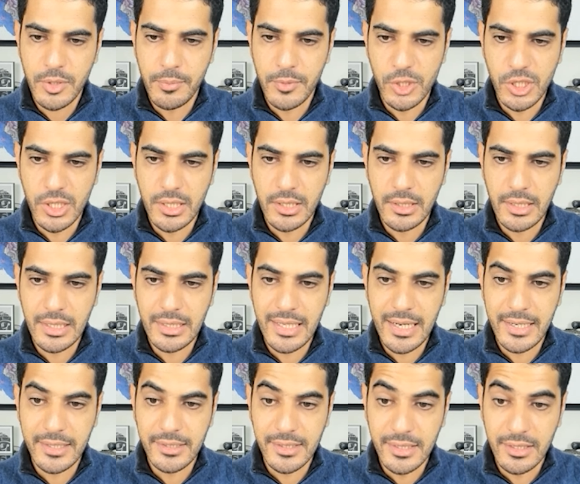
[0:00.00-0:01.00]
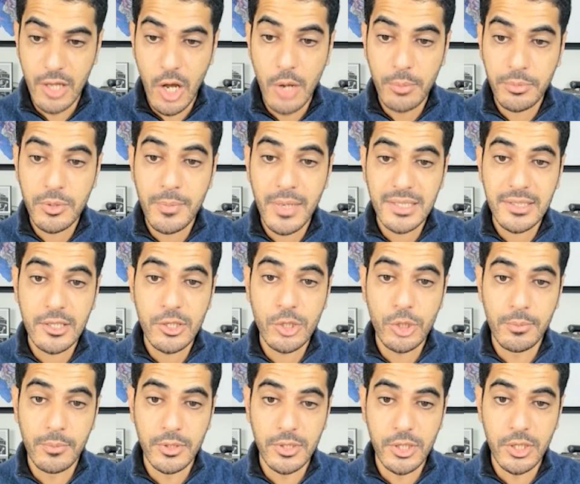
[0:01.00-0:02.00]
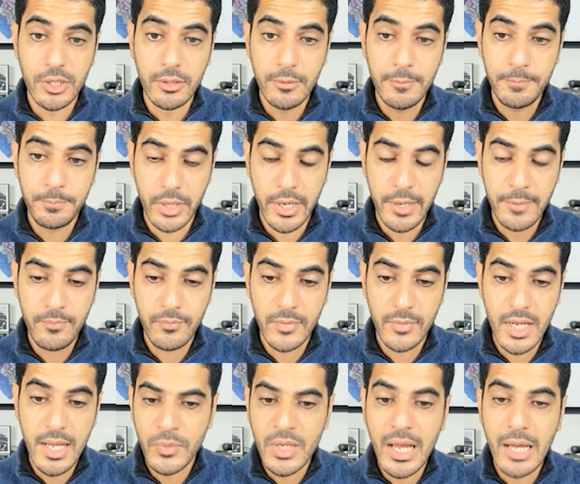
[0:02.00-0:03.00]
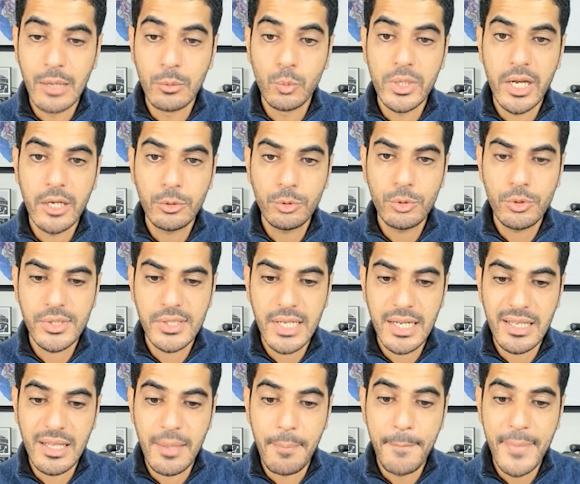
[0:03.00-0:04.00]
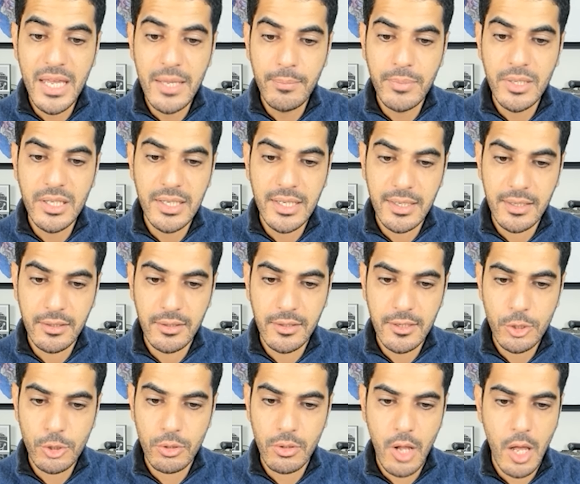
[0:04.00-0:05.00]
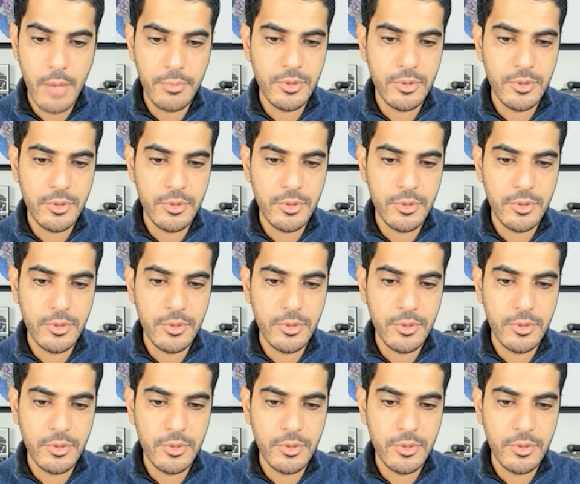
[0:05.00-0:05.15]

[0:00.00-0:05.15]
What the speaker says: up the machine and that it's an optimization machine, okay? And we understand that maybe the initial